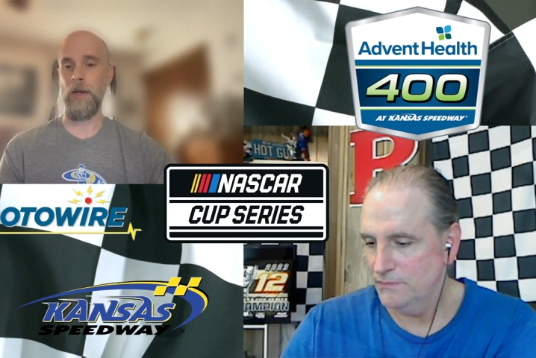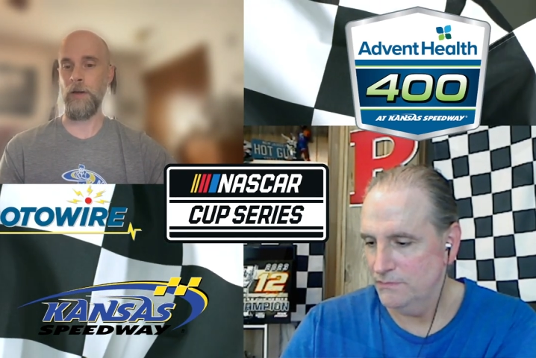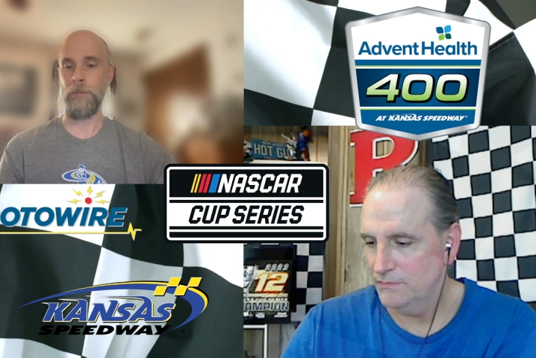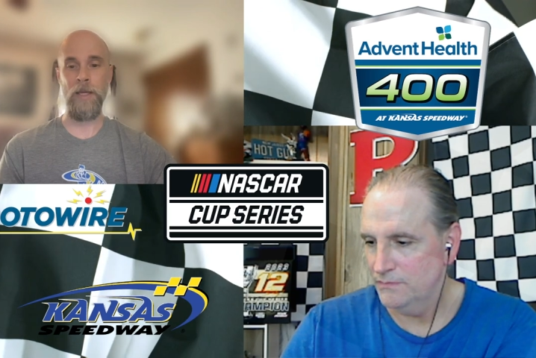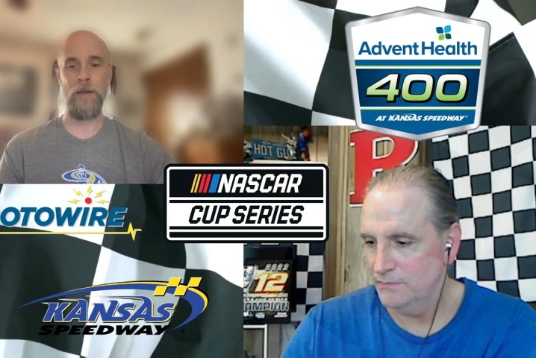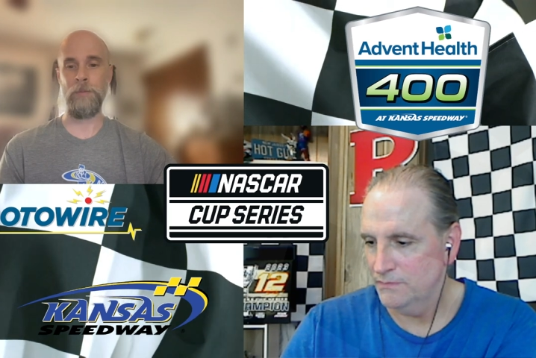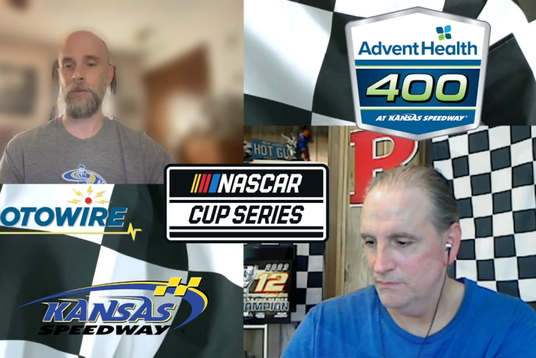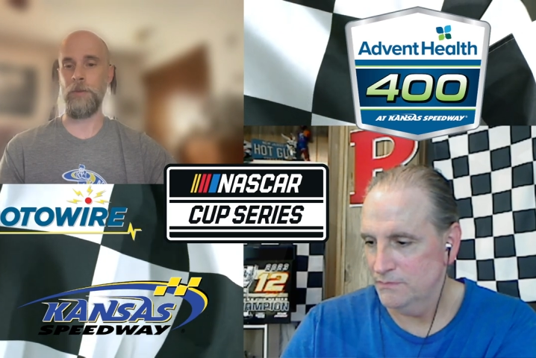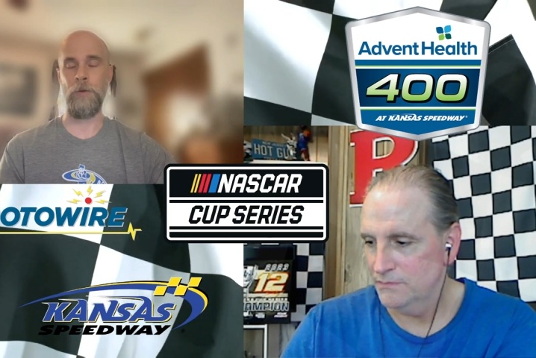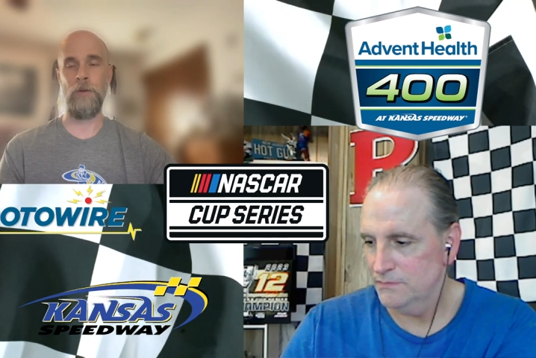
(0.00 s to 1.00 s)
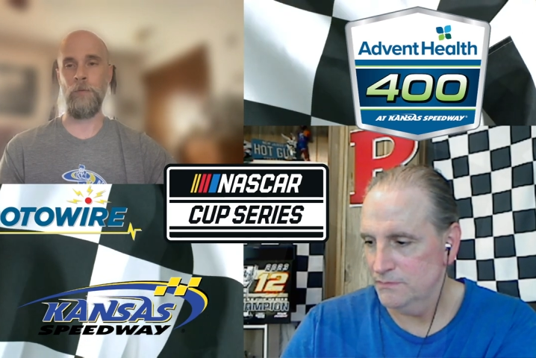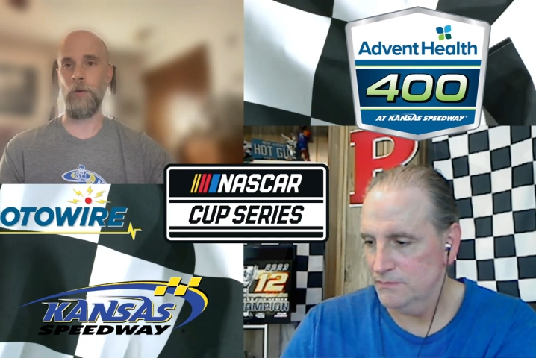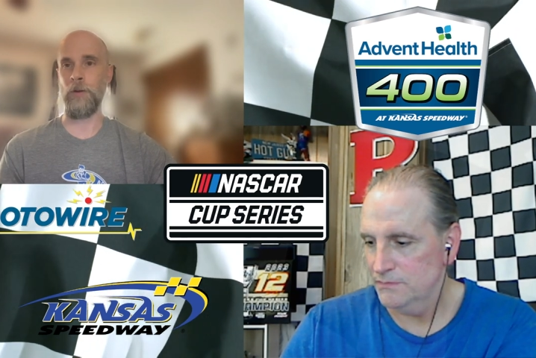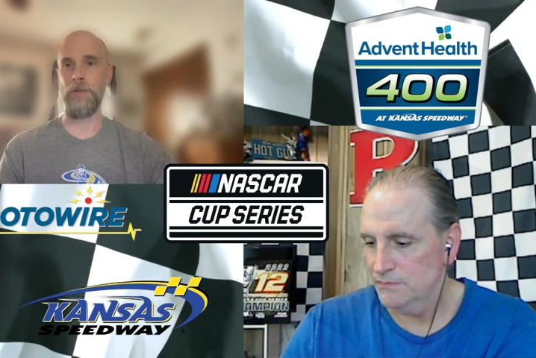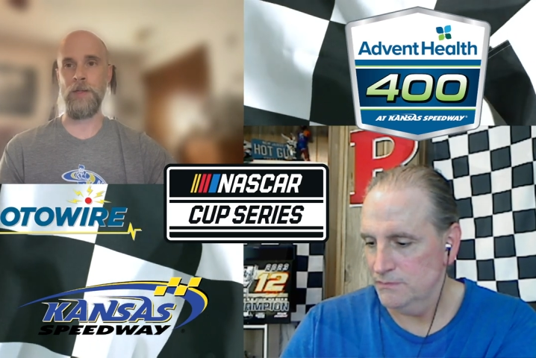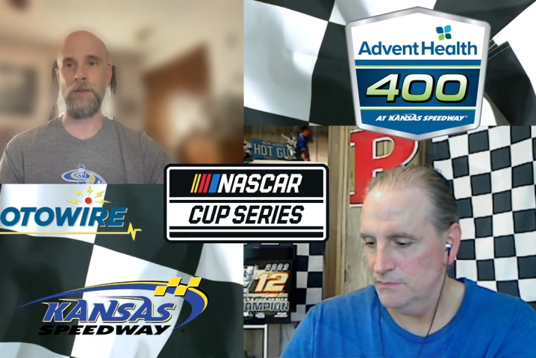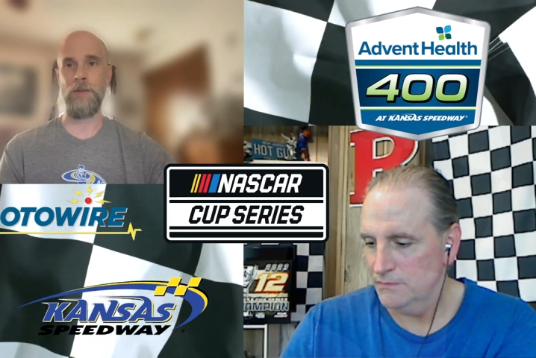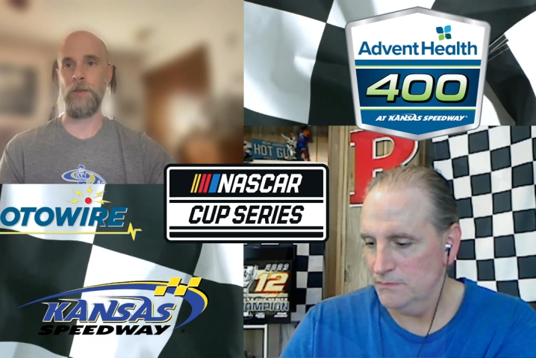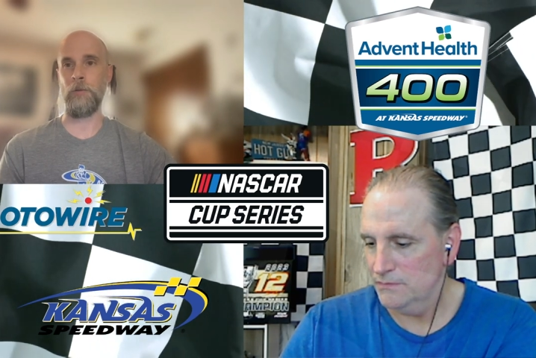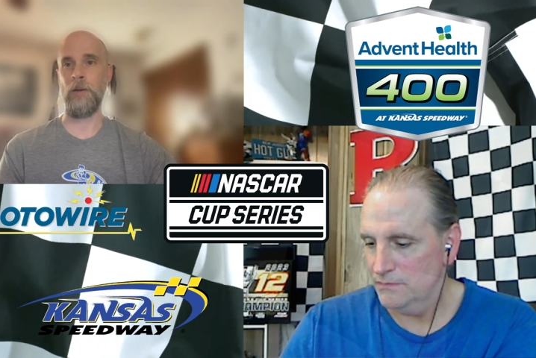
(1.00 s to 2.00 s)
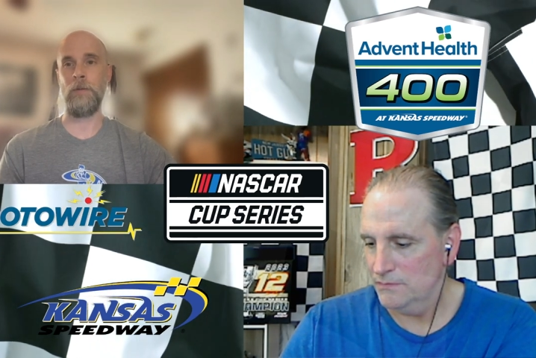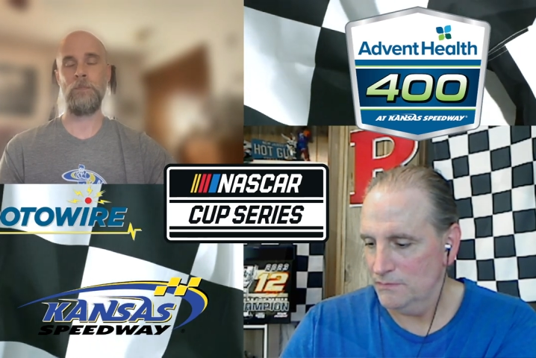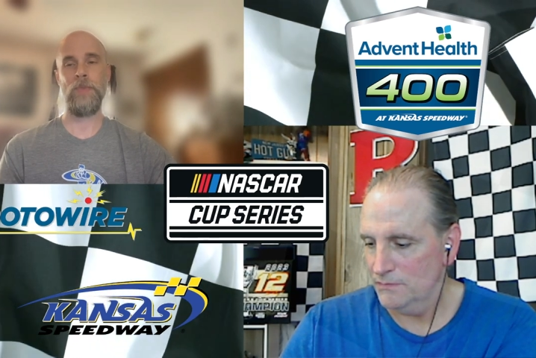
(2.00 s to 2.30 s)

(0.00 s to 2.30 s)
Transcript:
Speaker 1: Ham Hamlin 34 and 63.